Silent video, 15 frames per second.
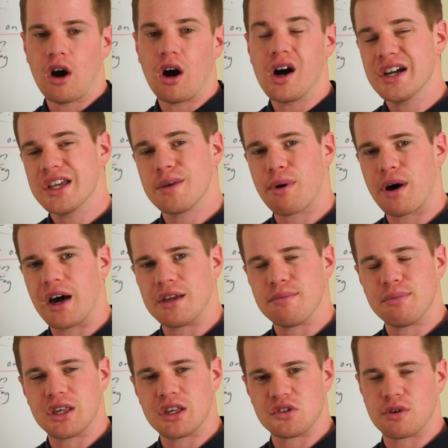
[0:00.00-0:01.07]
occupied
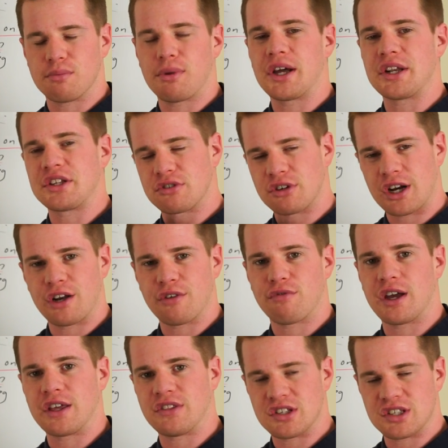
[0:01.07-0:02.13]
because your body's trying to
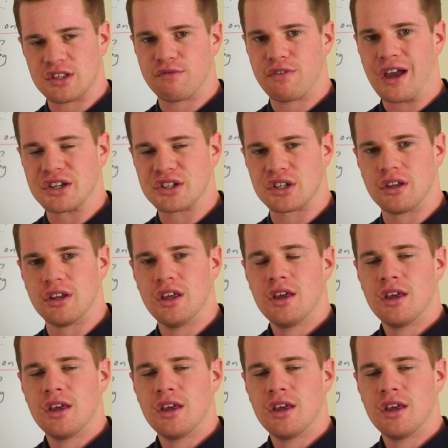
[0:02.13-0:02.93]
fight this infection.